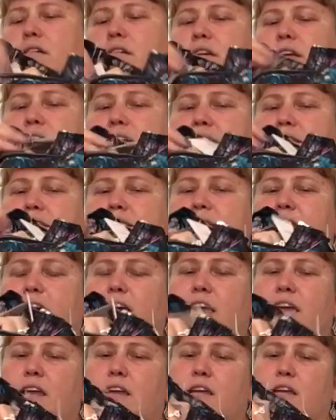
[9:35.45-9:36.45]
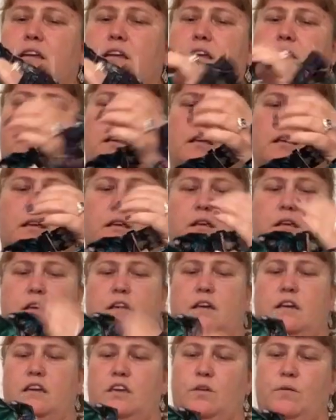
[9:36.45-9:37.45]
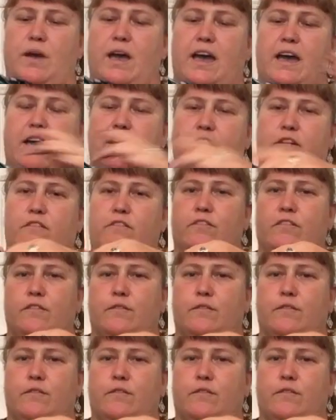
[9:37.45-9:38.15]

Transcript: inside, you have